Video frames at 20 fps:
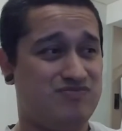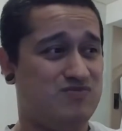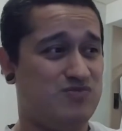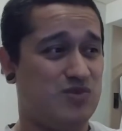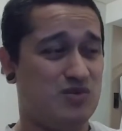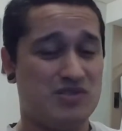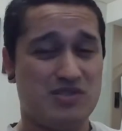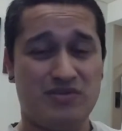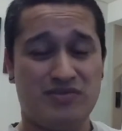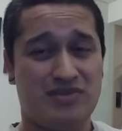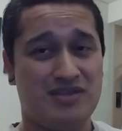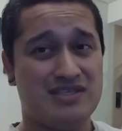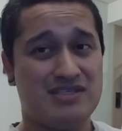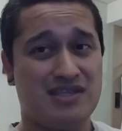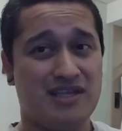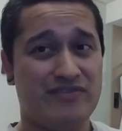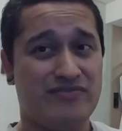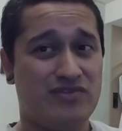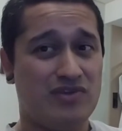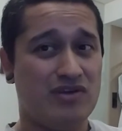those little things
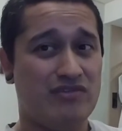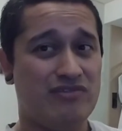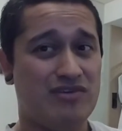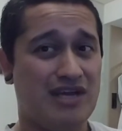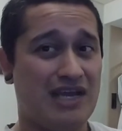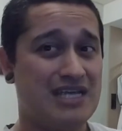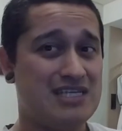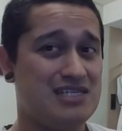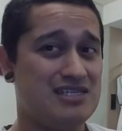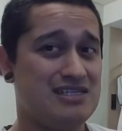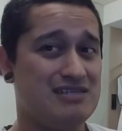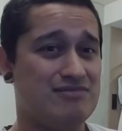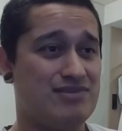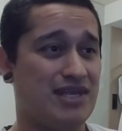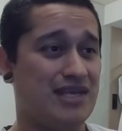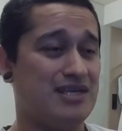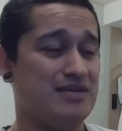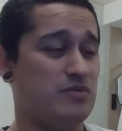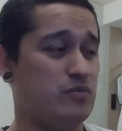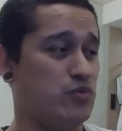left over, I actually
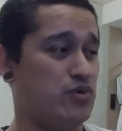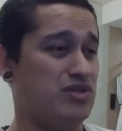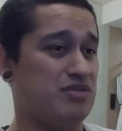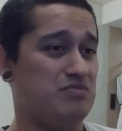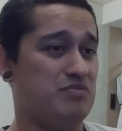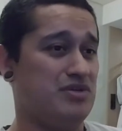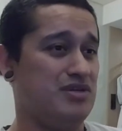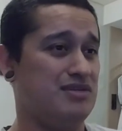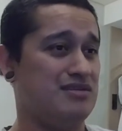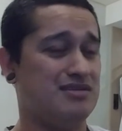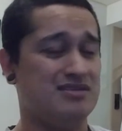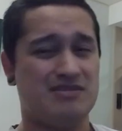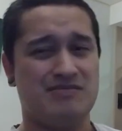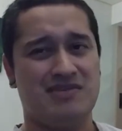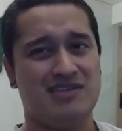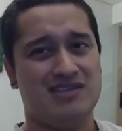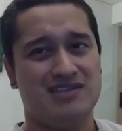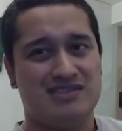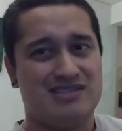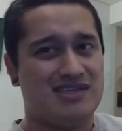take them with me because, I
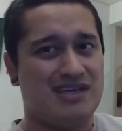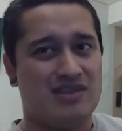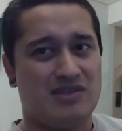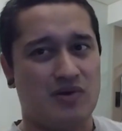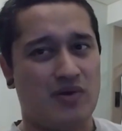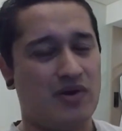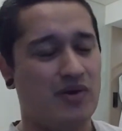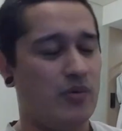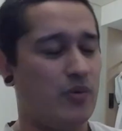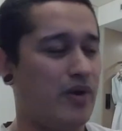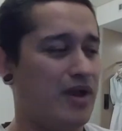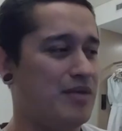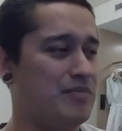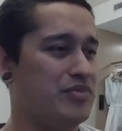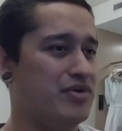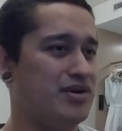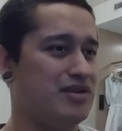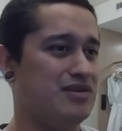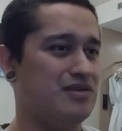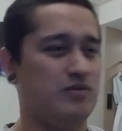mean, they're just going to throw it away.
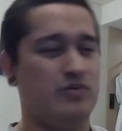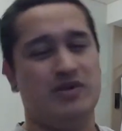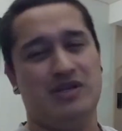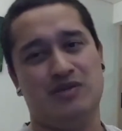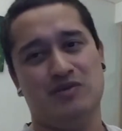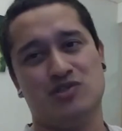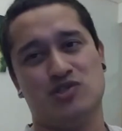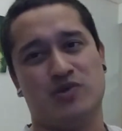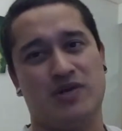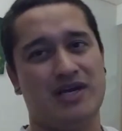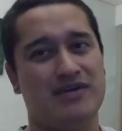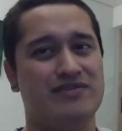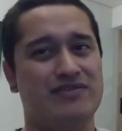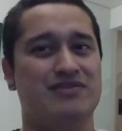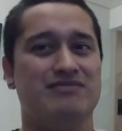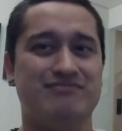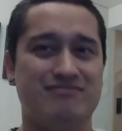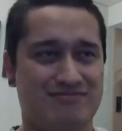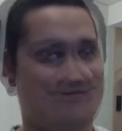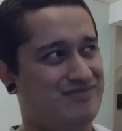But, you know, when I do
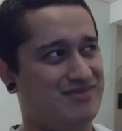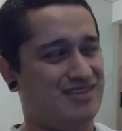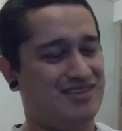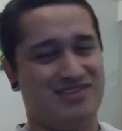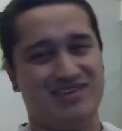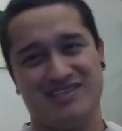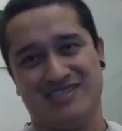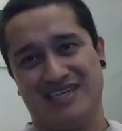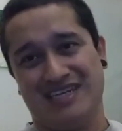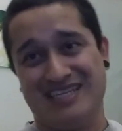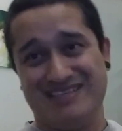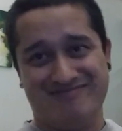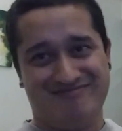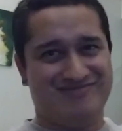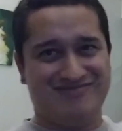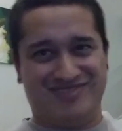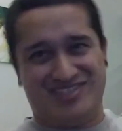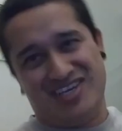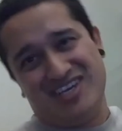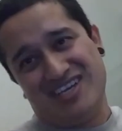travel, the things I
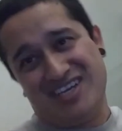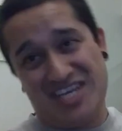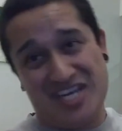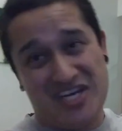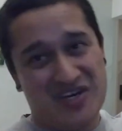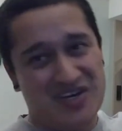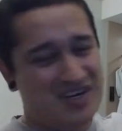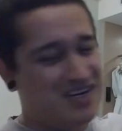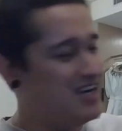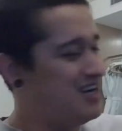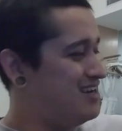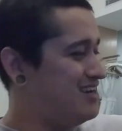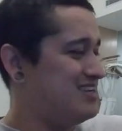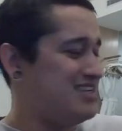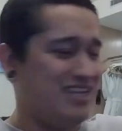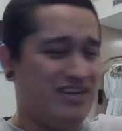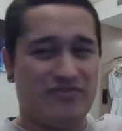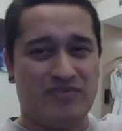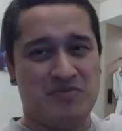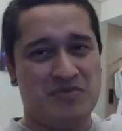take
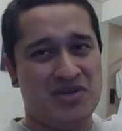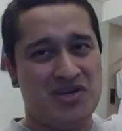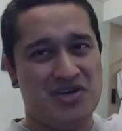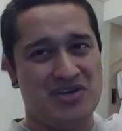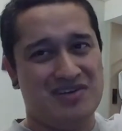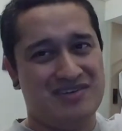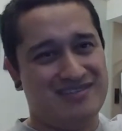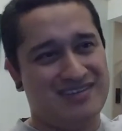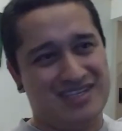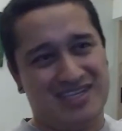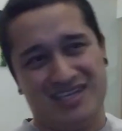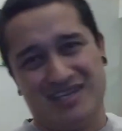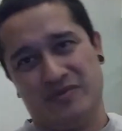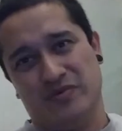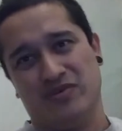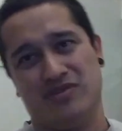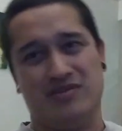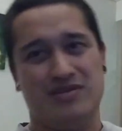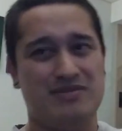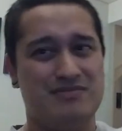from here, I take them
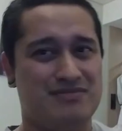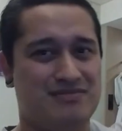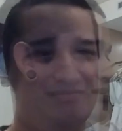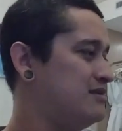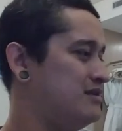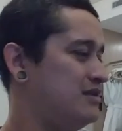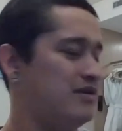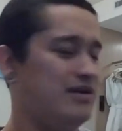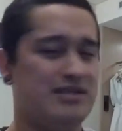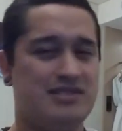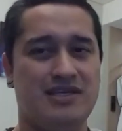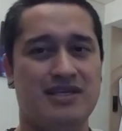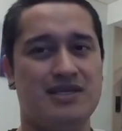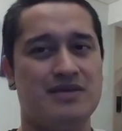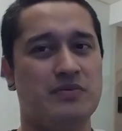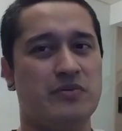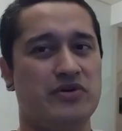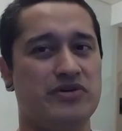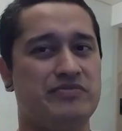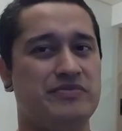with me. You know, I take
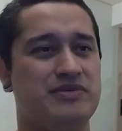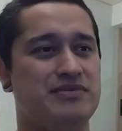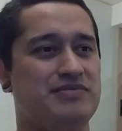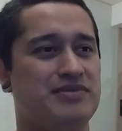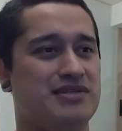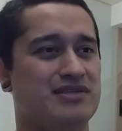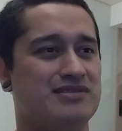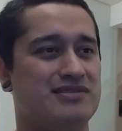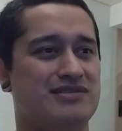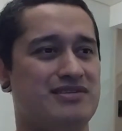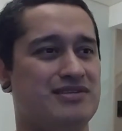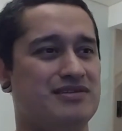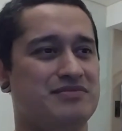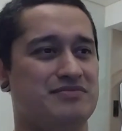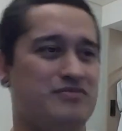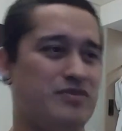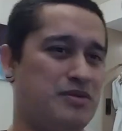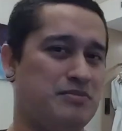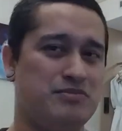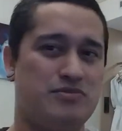them with me because, you know,
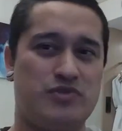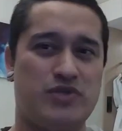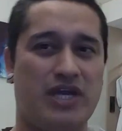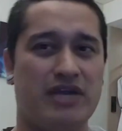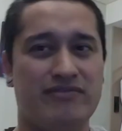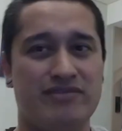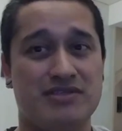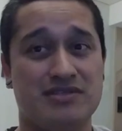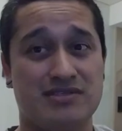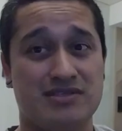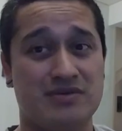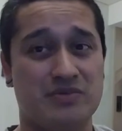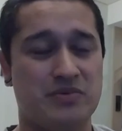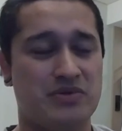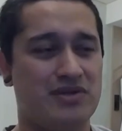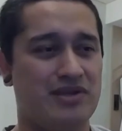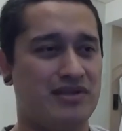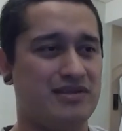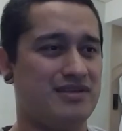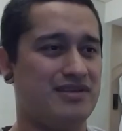when I'm traveling somewhere,
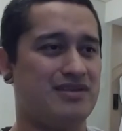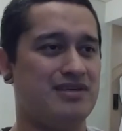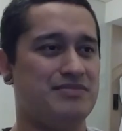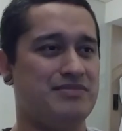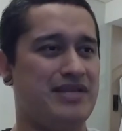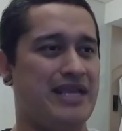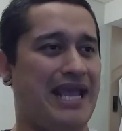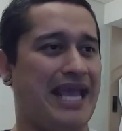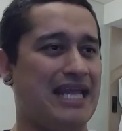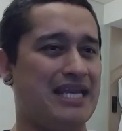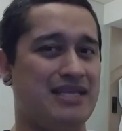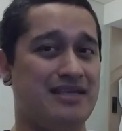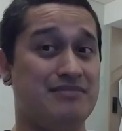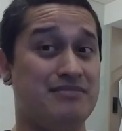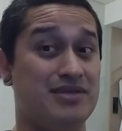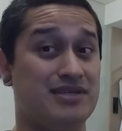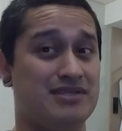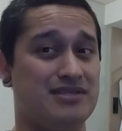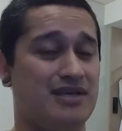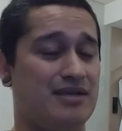like, they come in handy
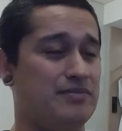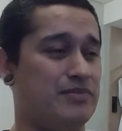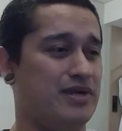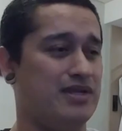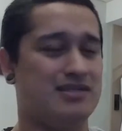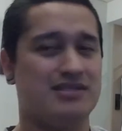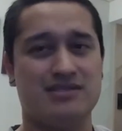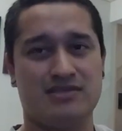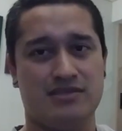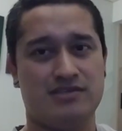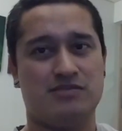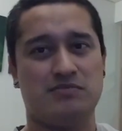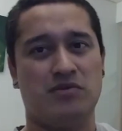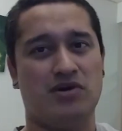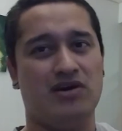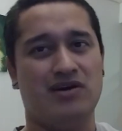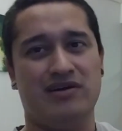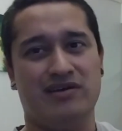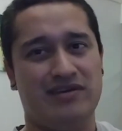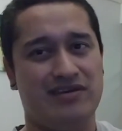big time, right? Because they're
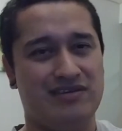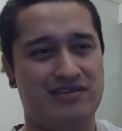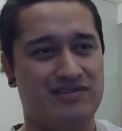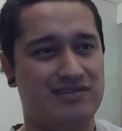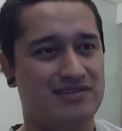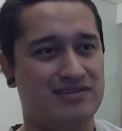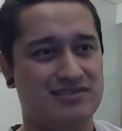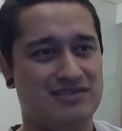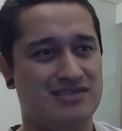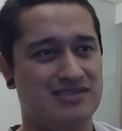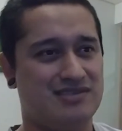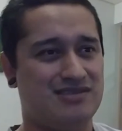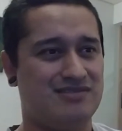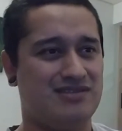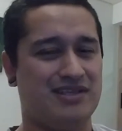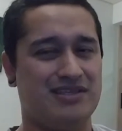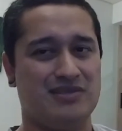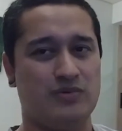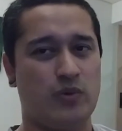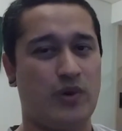small and, you know, it's just
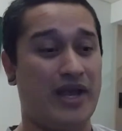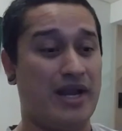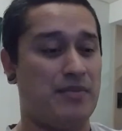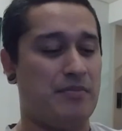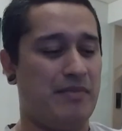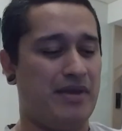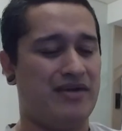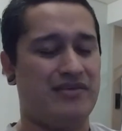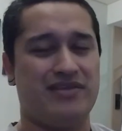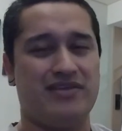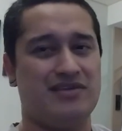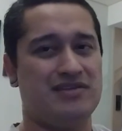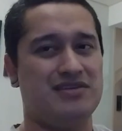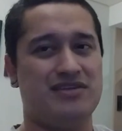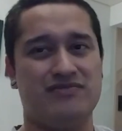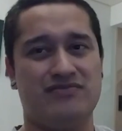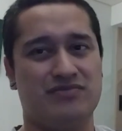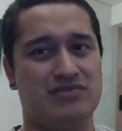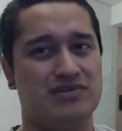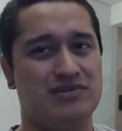like the right amount that you
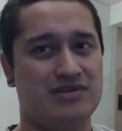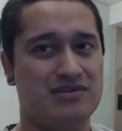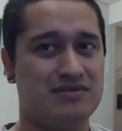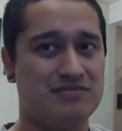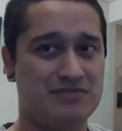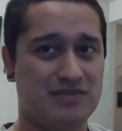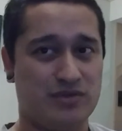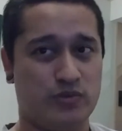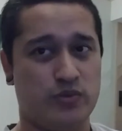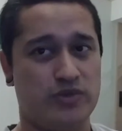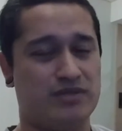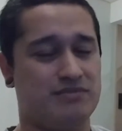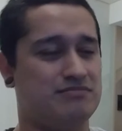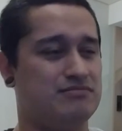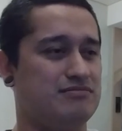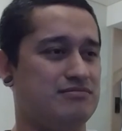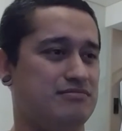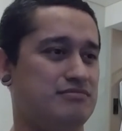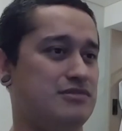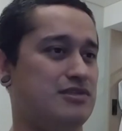need for, you know, a quick,
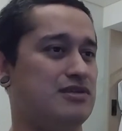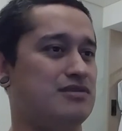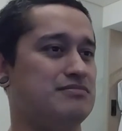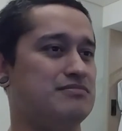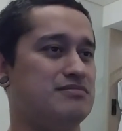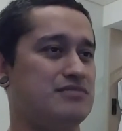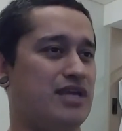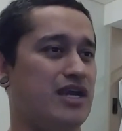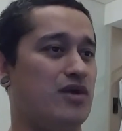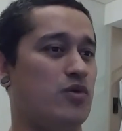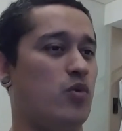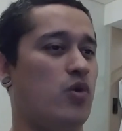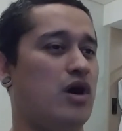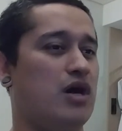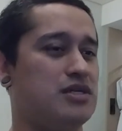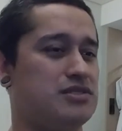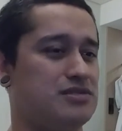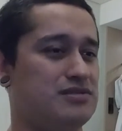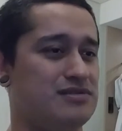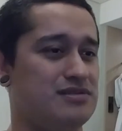you know, hair
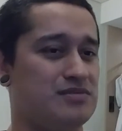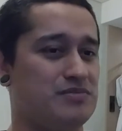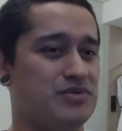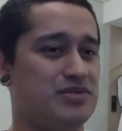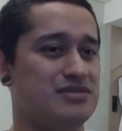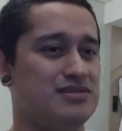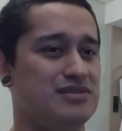wash or something.